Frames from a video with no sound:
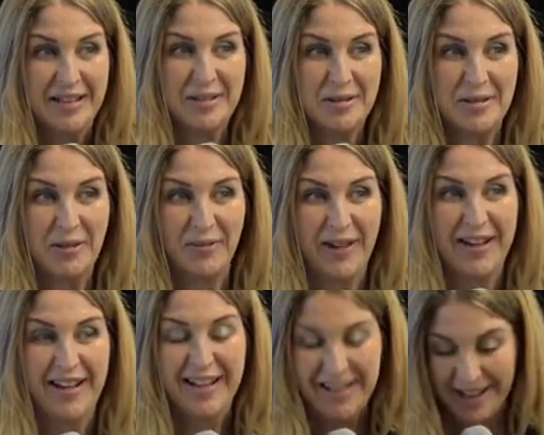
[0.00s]

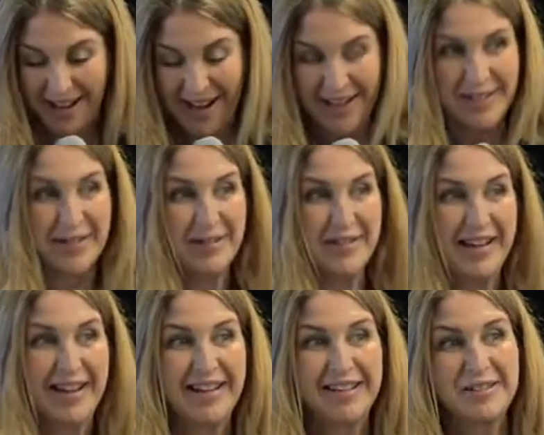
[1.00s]
Josephine, you couldn't
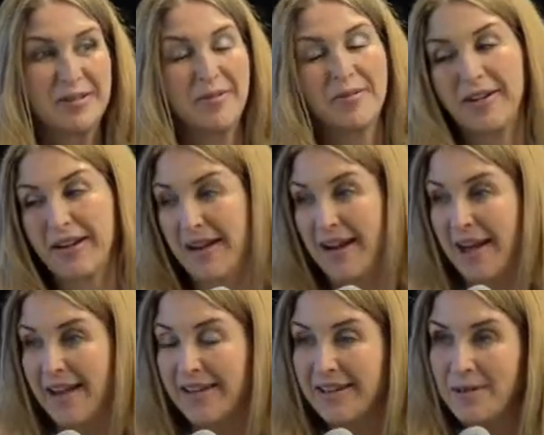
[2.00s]
get in. So we were kind of
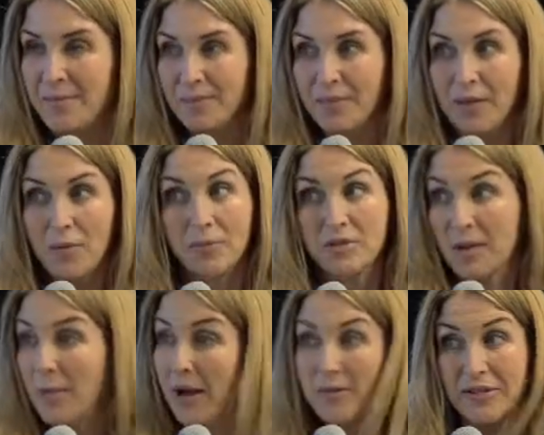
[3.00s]
like,
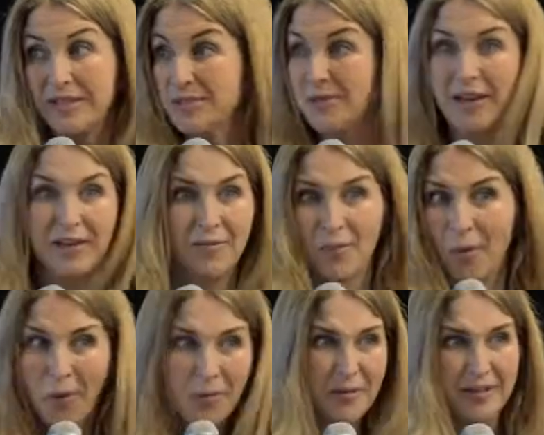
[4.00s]
somehow we need to get
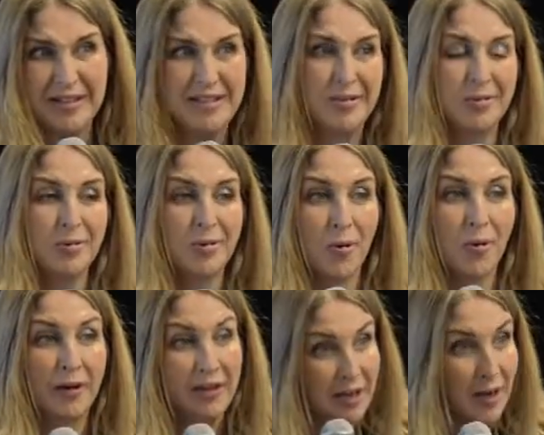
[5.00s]
involved with this in New
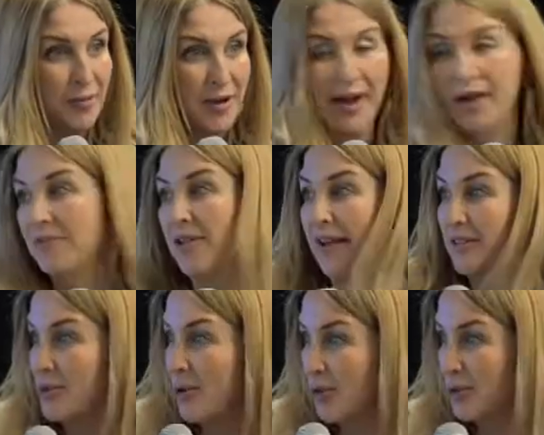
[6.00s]
York, and here we are, we're
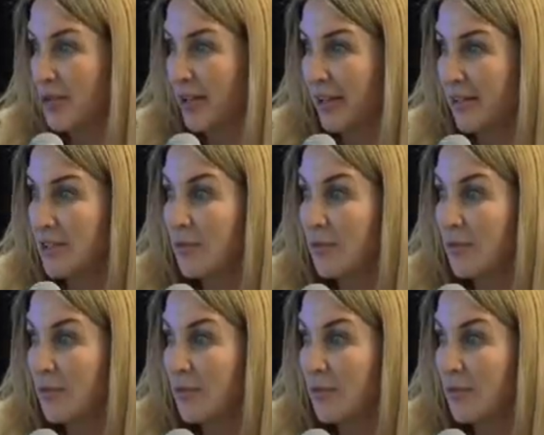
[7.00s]
actually hosting it.